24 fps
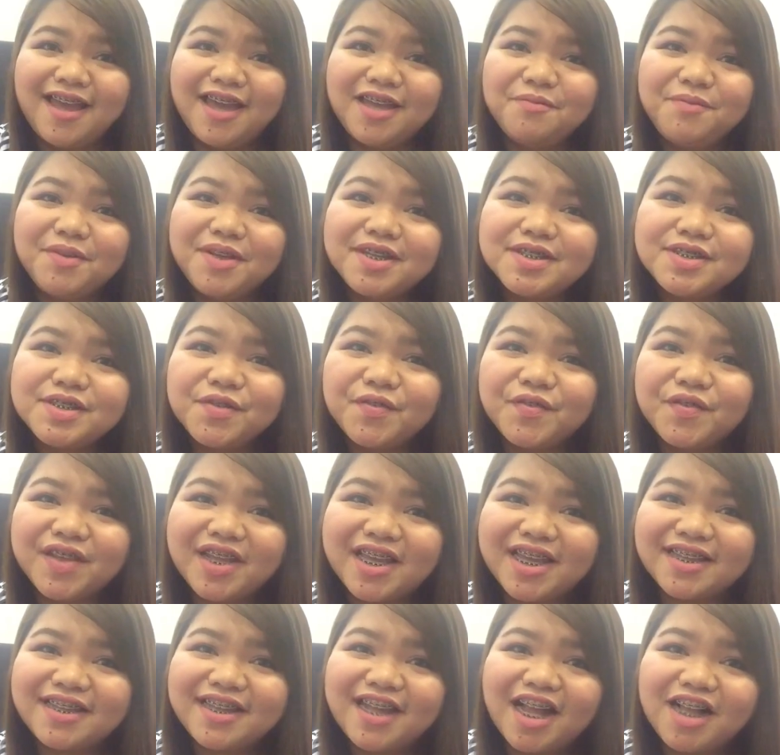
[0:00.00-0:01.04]
And because of
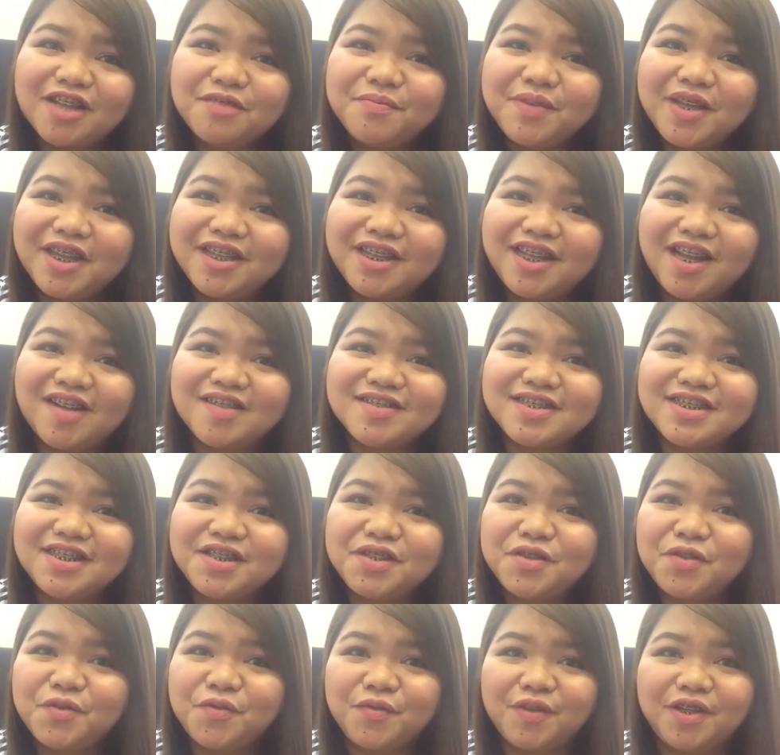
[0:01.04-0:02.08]
that, I'll be
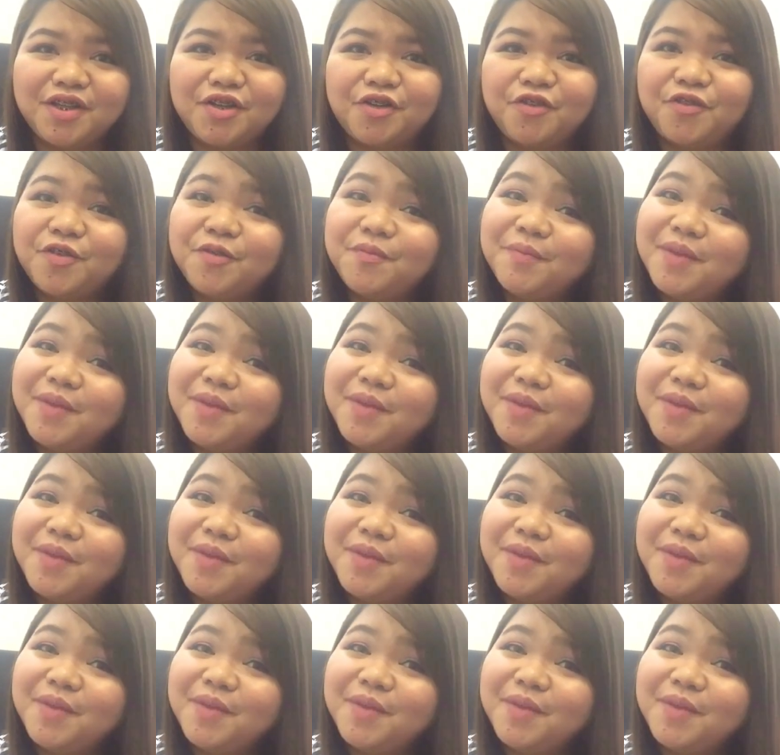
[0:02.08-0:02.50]
announcing the winner for